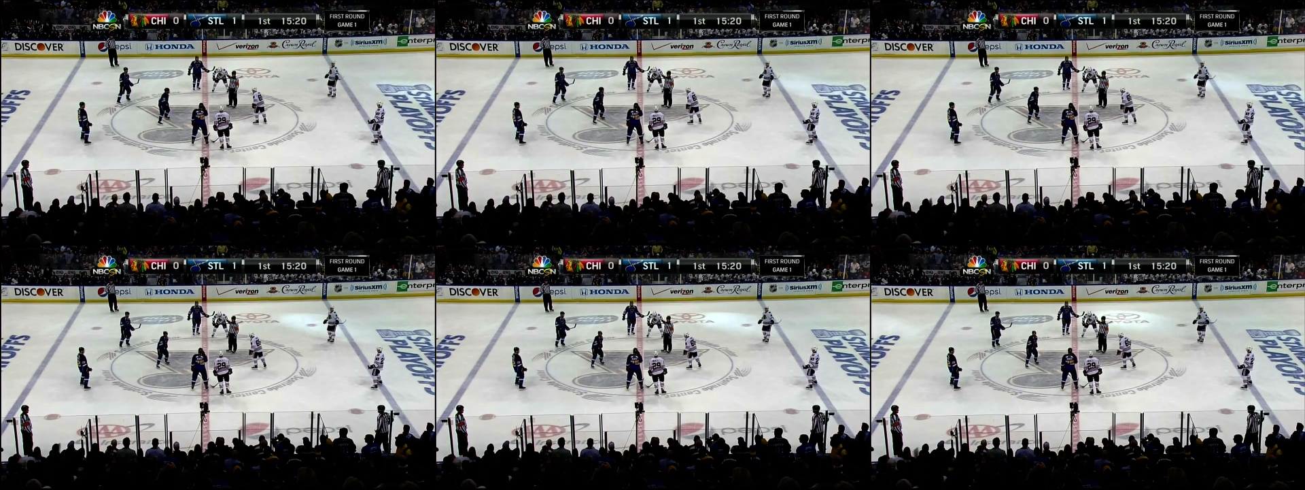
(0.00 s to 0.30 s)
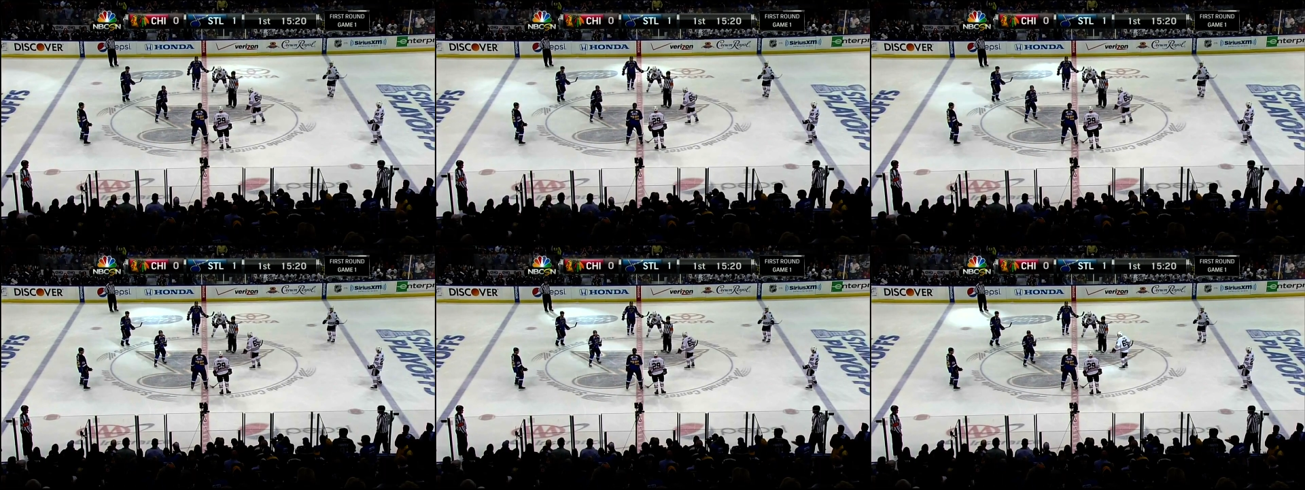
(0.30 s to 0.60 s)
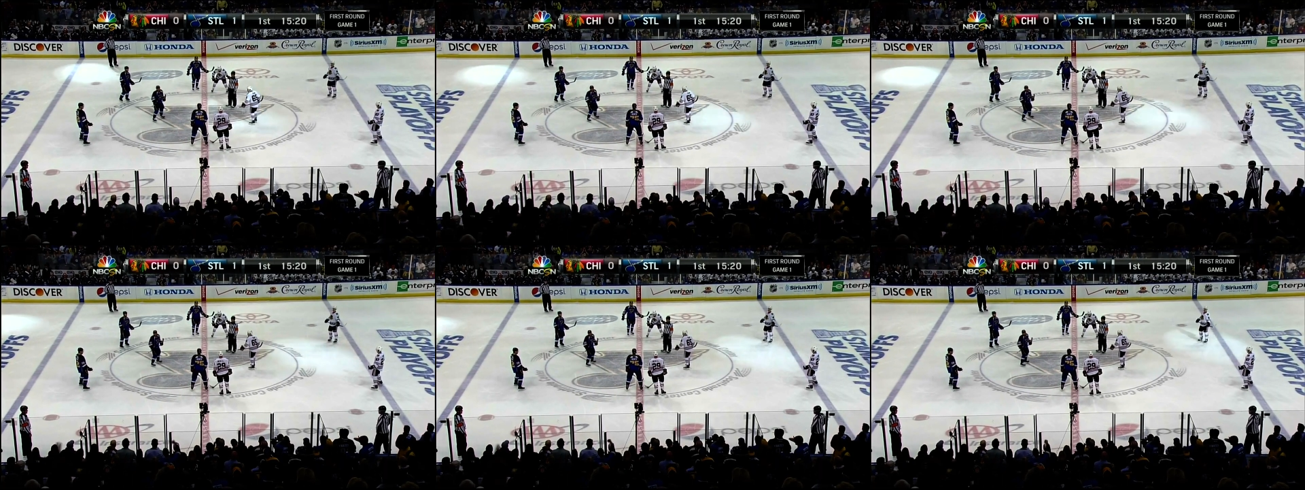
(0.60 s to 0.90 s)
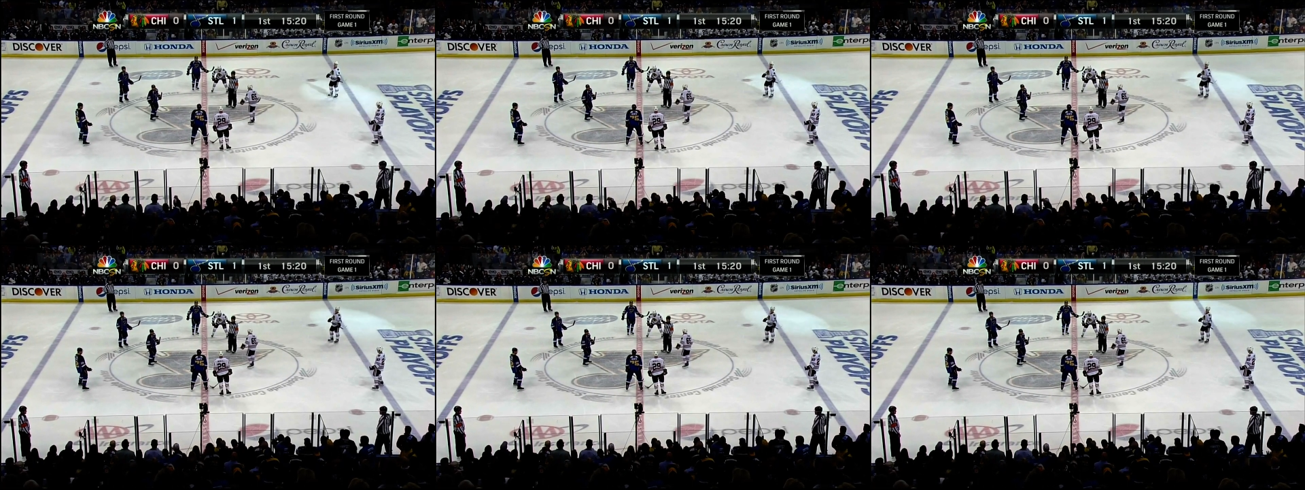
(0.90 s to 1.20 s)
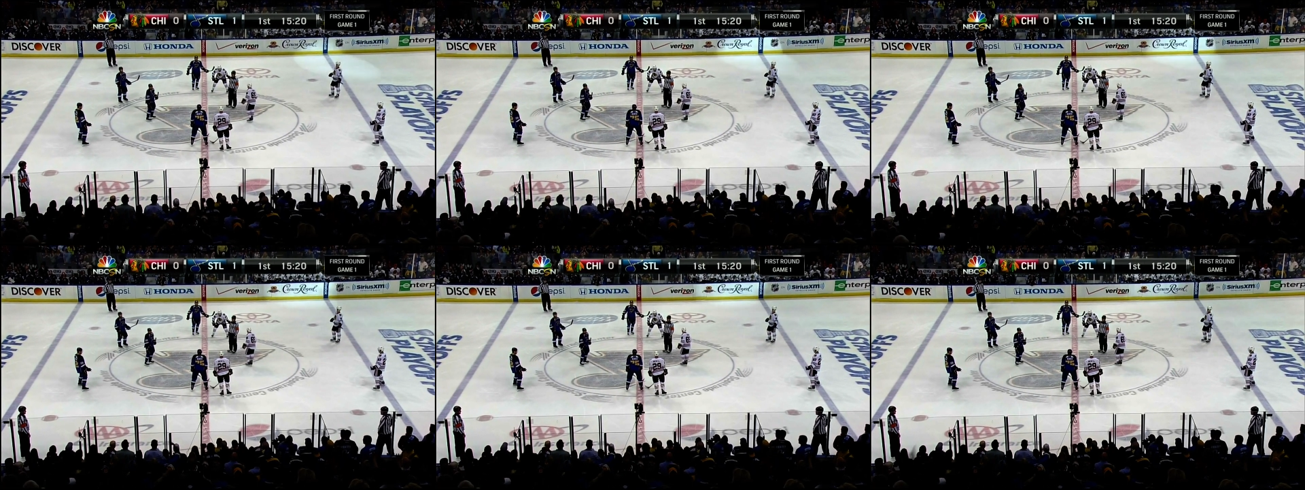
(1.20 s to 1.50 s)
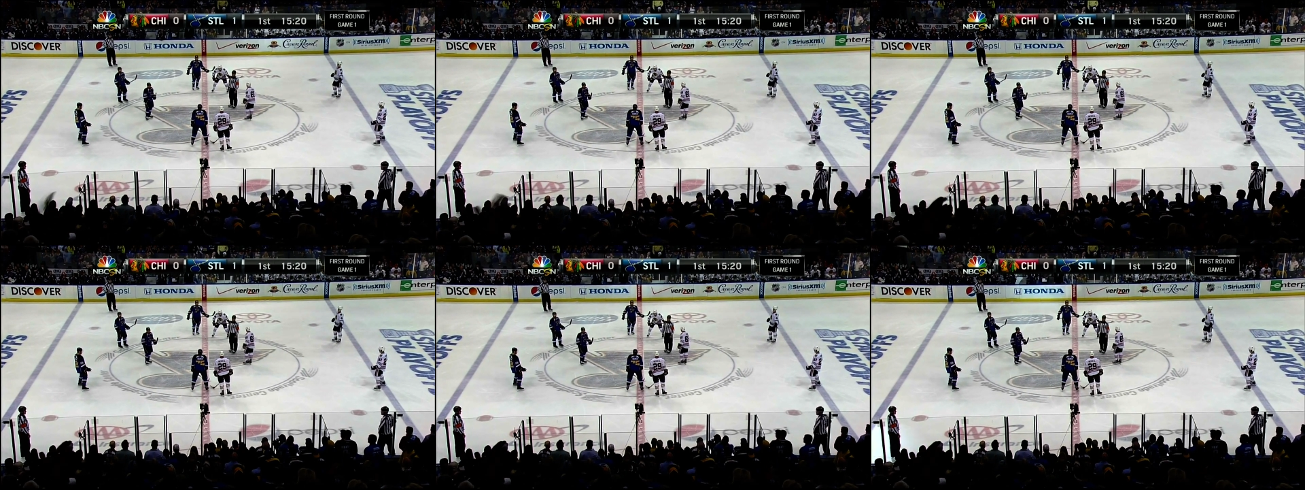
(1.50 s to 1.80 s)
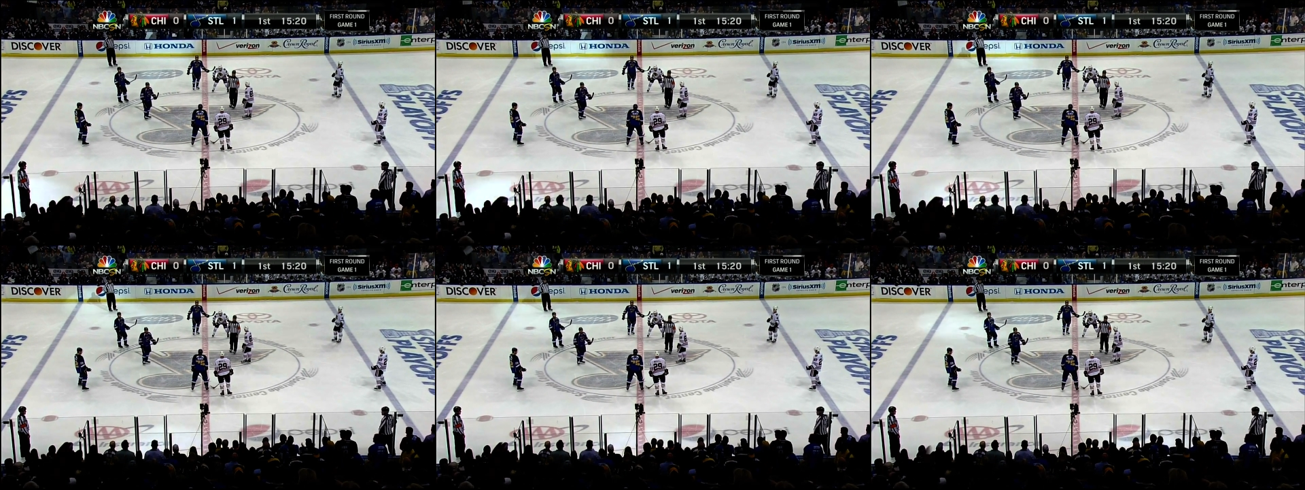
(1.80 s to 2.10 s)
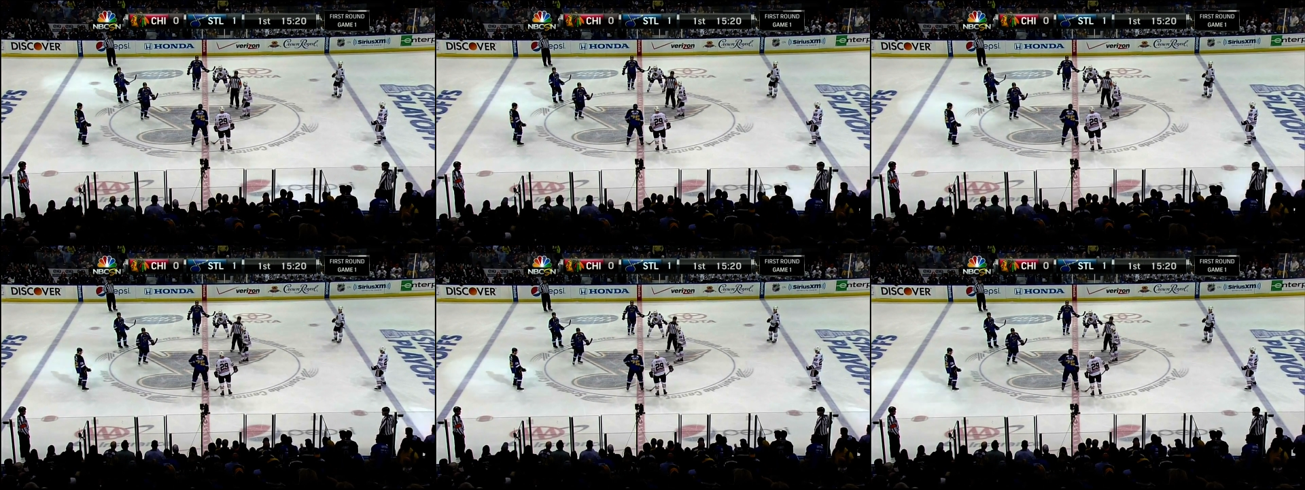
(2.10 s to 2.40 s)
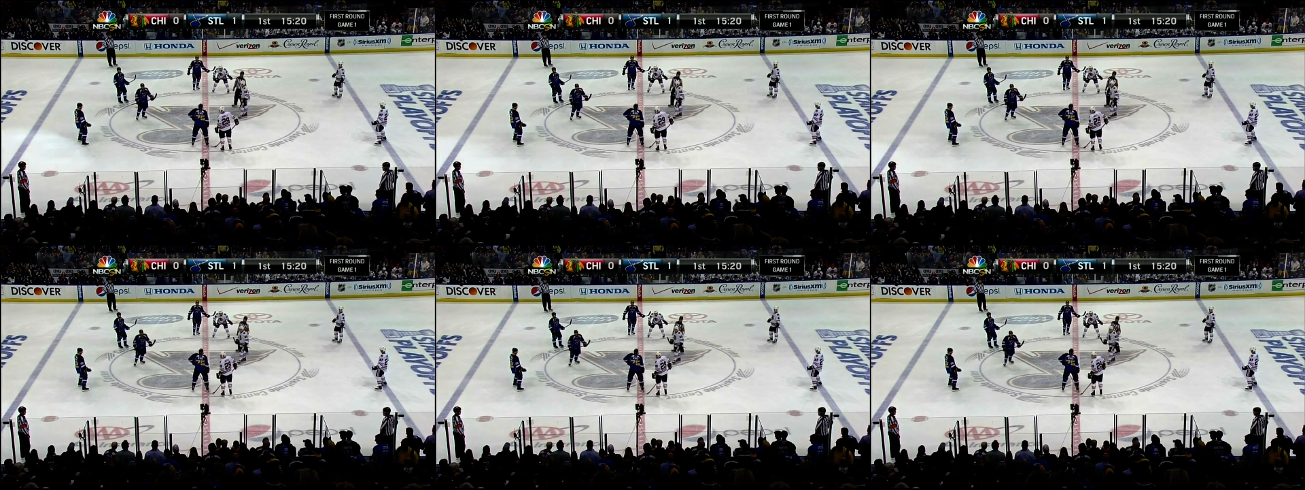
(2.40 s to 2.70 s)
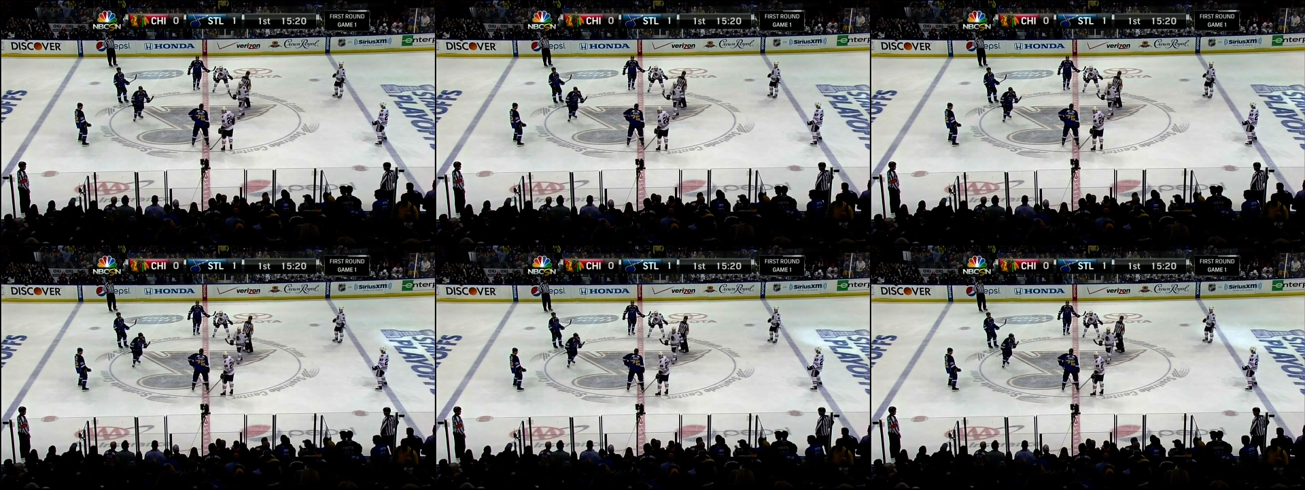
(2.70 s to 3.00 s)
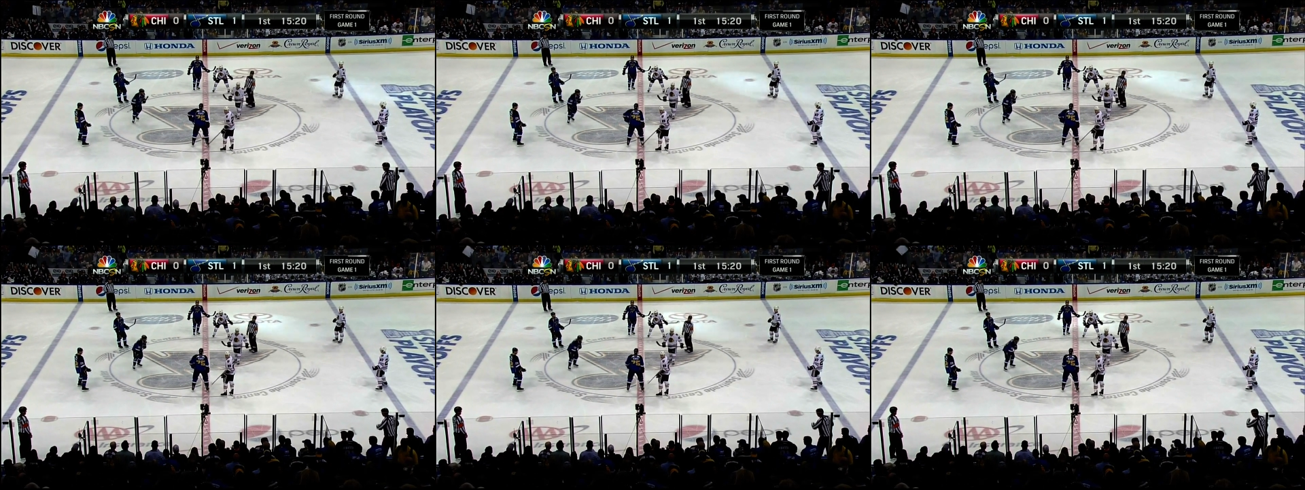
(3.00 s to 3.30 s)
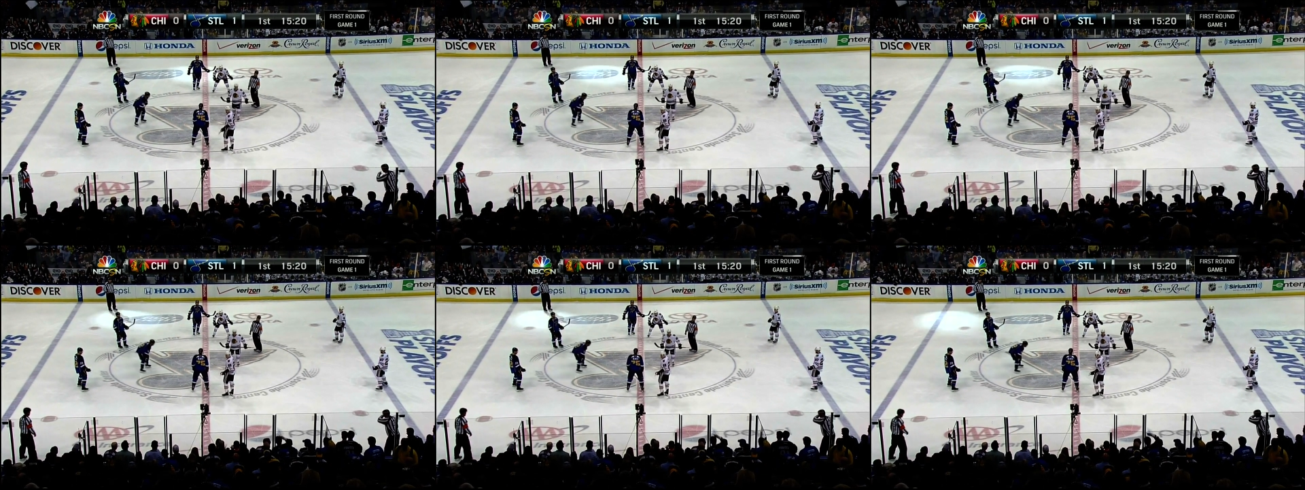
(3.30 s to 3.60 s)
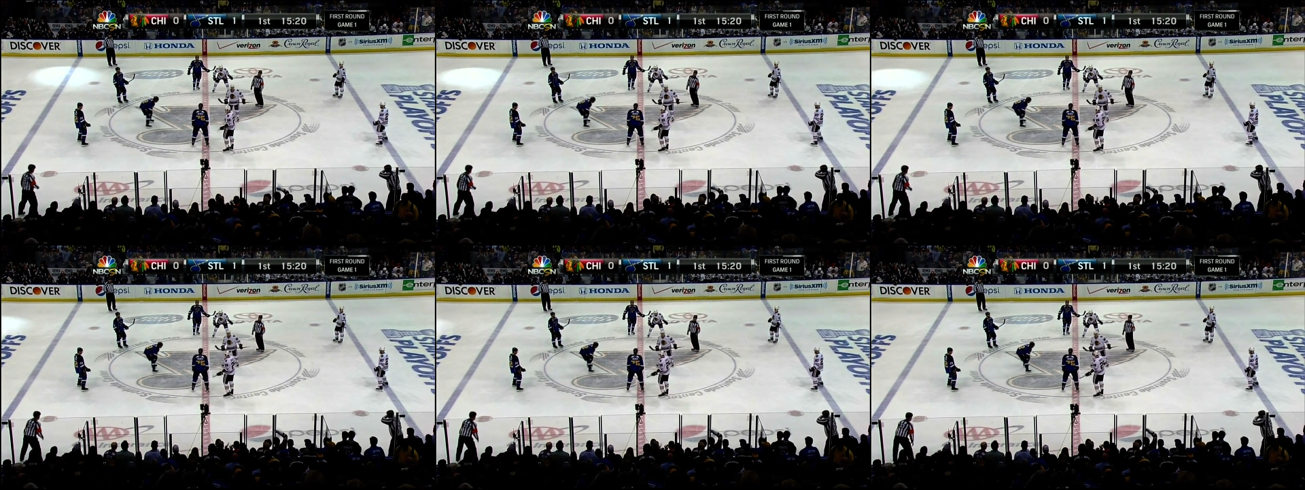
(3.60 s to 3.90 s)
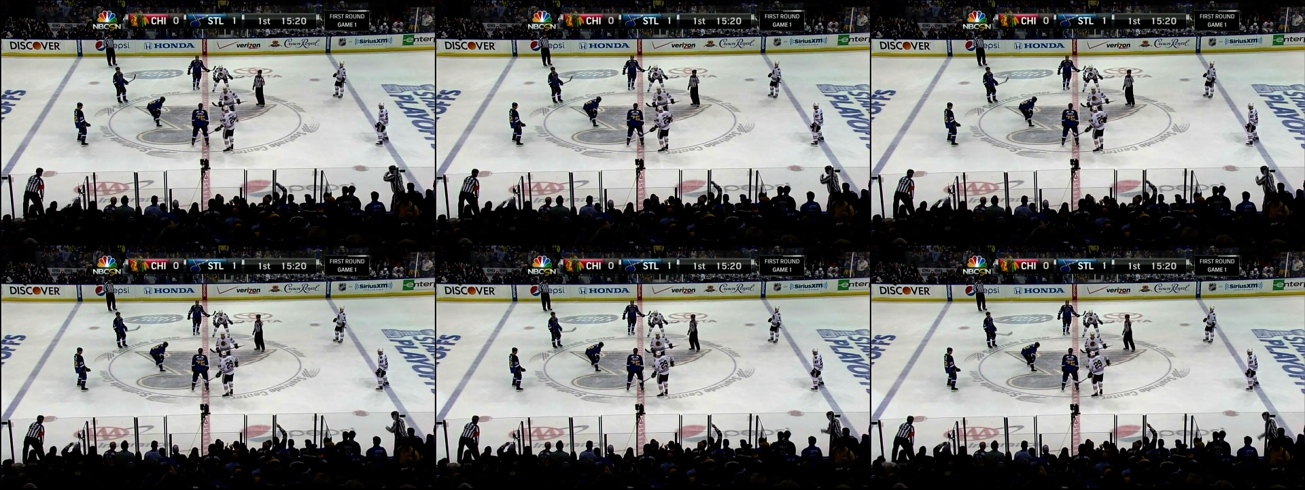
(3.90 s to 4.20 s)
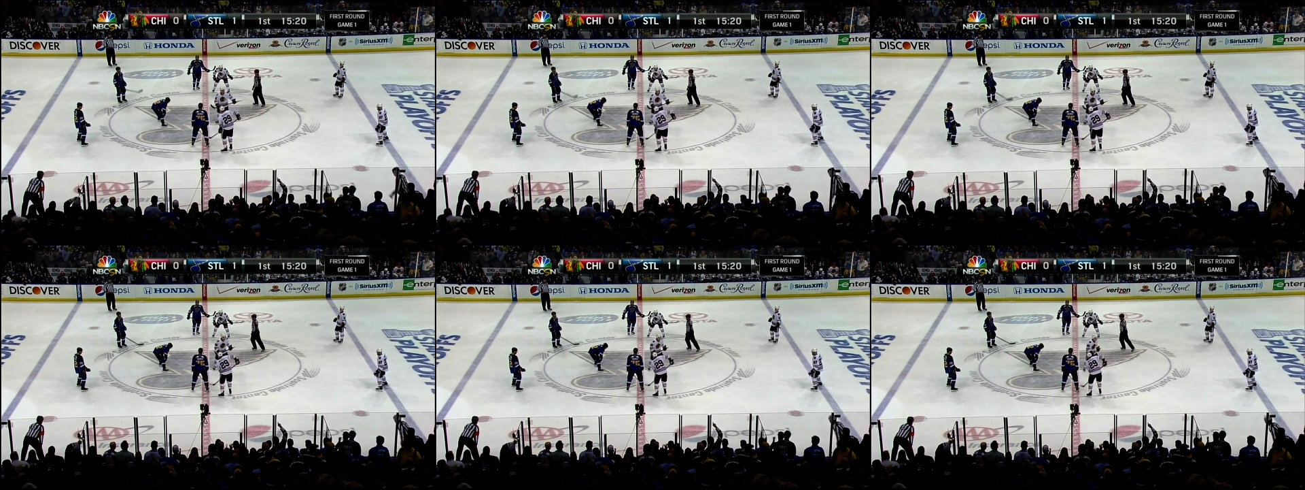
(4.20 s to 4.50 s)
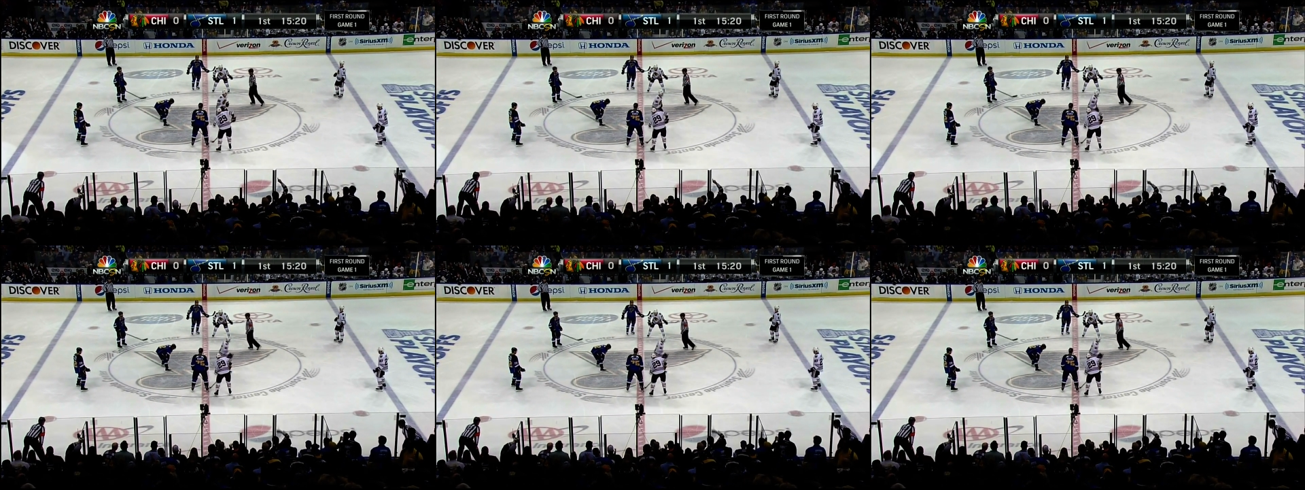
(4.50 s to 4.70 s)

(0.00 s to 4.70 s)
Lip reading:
[unreadable: no face in view]